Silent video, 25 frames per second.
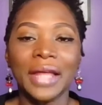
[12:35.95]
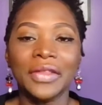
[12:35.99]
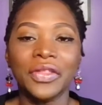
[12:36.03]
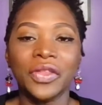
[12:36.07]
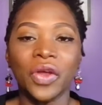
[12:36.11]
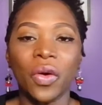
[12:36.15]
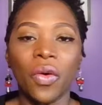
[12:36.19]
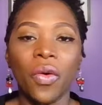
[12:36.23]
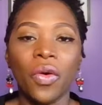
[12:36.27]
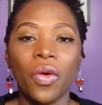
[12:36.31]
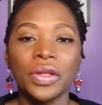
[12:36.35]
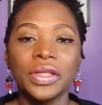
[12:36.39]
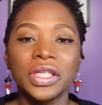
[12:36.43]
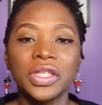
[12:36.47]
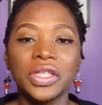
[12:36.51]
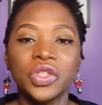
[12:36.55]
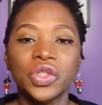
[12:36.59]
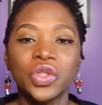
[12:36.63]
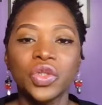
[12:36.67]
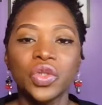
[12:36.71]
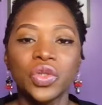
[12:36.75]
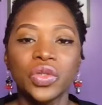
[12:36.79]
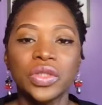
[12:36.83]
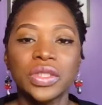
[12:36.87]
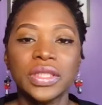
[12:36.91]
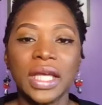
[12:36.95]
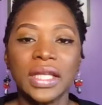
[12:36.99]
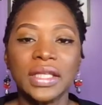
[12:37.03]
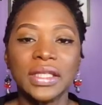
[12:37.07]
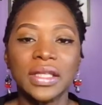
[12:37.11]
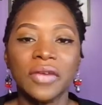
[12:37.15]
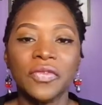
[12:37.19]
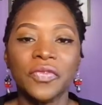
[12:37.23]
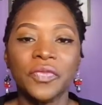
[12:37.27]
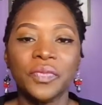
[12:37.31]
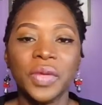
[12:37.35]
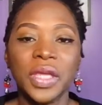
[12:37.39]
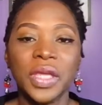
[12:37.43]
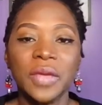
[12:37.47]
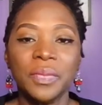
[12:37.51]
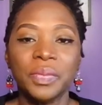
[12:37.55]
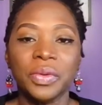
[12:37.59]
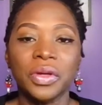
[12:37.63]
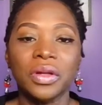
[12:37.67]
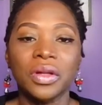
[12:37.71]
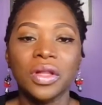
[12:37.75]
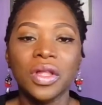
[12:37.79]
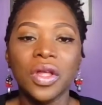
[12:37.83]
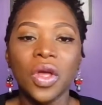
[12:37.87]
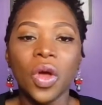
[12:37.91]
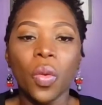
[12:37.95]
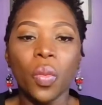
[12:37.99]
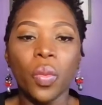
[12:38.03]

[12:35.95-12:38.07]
and the only 2 set of people